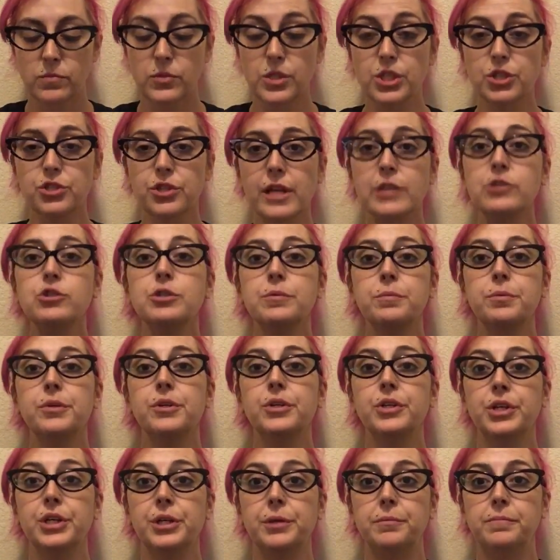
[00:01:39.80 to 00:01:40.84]
These are actually
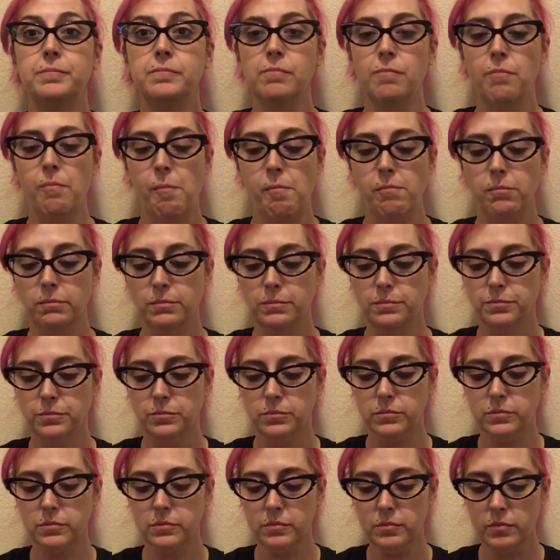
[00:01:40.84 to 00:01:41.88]
pretty good.
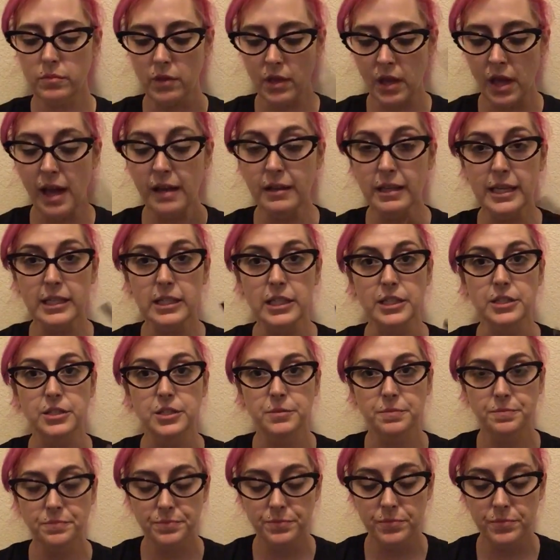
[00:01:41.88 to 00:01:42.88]
I like these.